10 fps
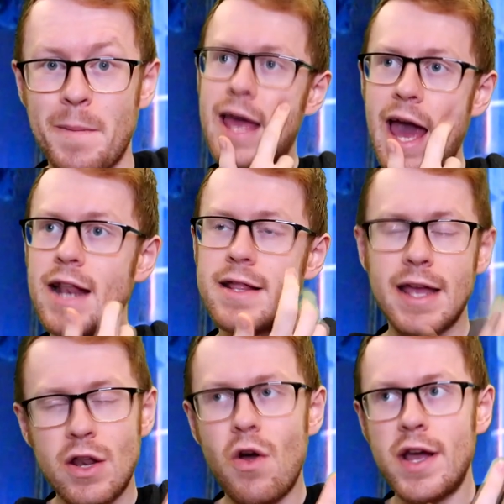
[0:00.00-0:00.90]
Again,
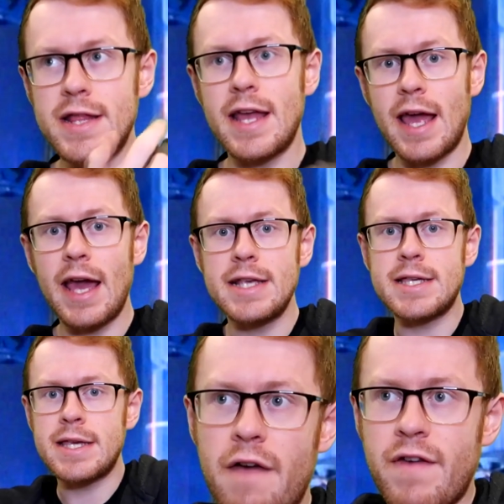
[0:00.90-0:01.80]
the annoying thing
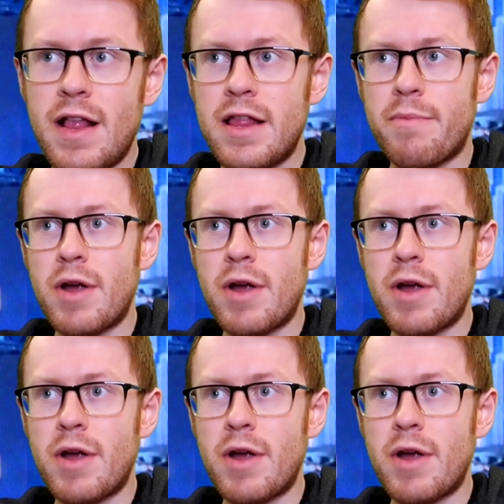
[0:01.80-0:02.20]
is, I feel like the